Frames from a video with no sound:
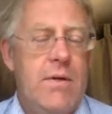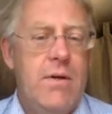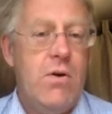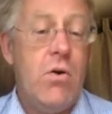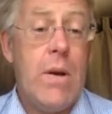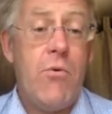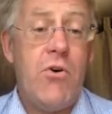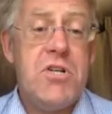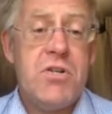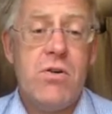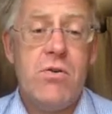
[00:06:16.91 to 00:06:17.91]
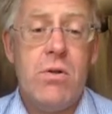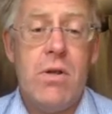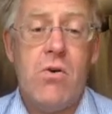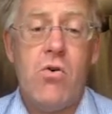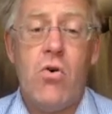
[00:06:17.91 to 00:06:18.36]
collaboration
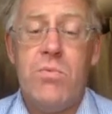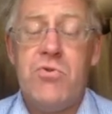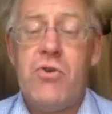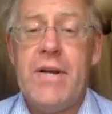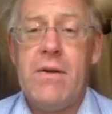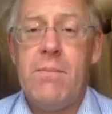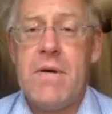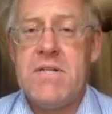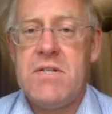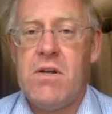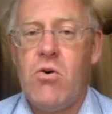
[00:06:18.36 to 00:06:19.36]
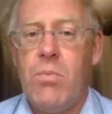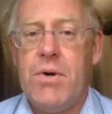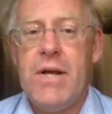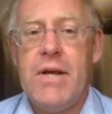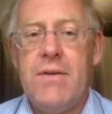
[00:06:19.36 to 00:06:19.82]
called the Coop Trading based in
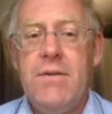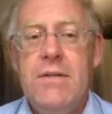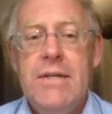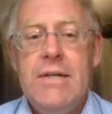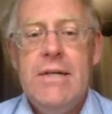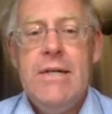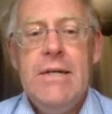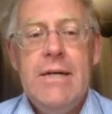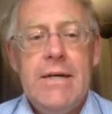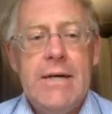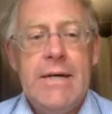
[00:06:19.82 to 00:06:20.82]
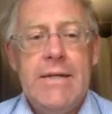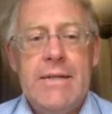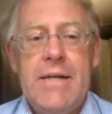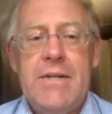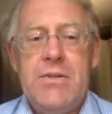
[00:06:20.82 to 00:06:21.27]
Copenhagen.
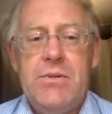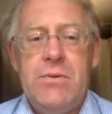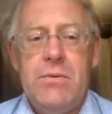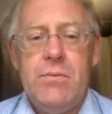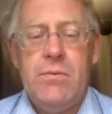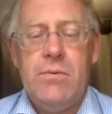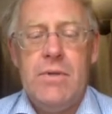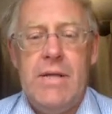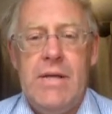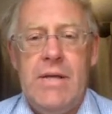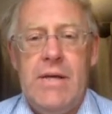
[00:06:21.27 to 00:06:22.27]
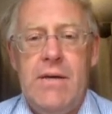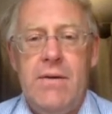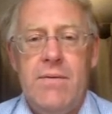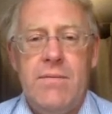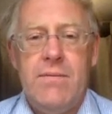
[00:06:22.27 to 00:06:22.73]
And they do the
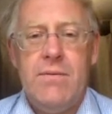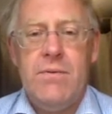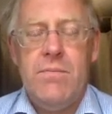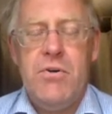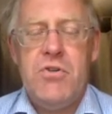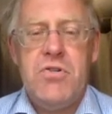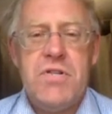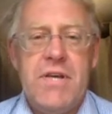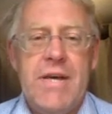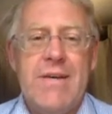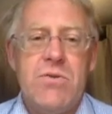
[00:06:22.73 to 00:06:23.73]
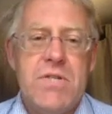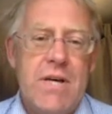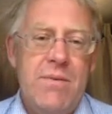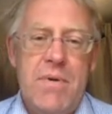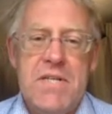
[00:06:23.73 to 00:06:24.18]
purchasing
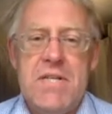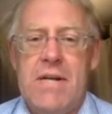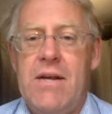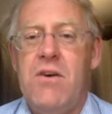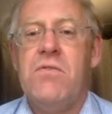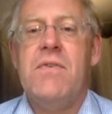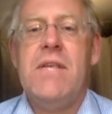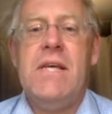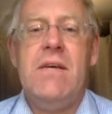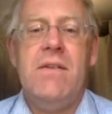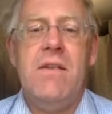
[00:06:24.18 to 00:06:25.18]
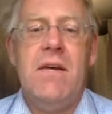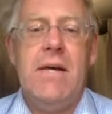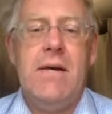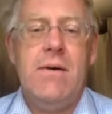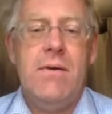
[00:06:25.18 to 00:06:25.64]
outside basically of the,
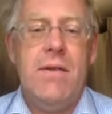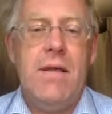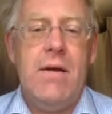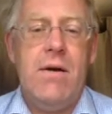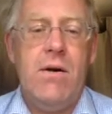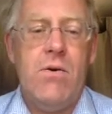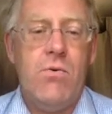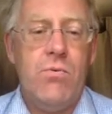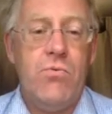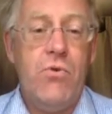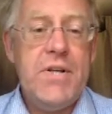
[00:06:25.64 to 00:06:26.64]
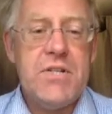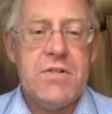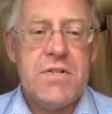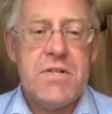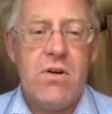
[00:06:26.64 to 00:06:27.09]
the uh, their own
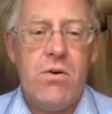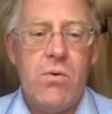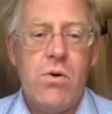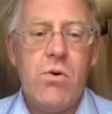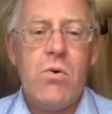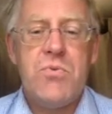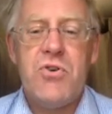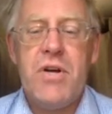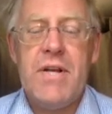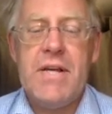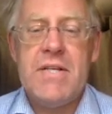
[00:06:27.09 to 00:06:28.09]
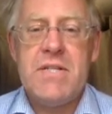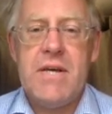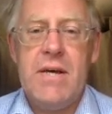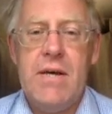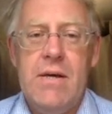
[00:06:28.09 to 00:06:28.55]
regions. So Coop Trading is
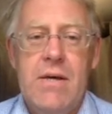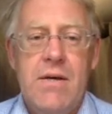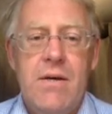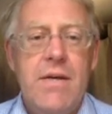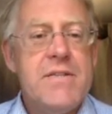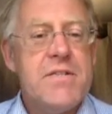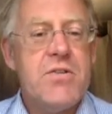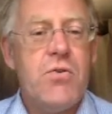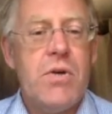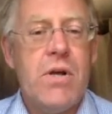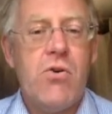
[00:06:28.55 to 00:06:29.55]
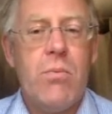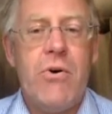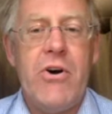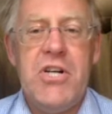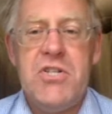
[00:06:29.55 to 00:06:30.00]
a inter-Nordic
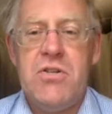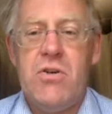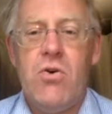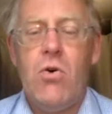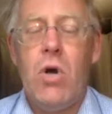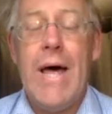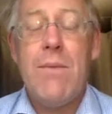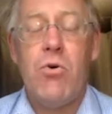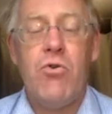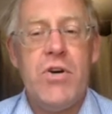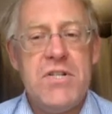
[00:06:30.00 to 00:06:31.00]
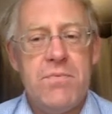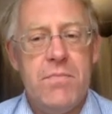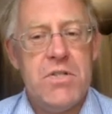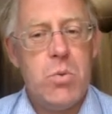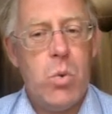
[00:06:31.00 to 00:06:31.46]
collaboration,
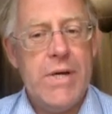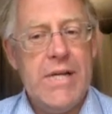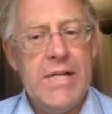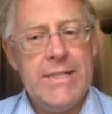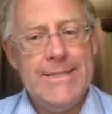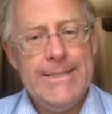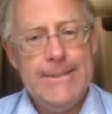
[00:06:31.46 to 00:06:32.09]
collaboration between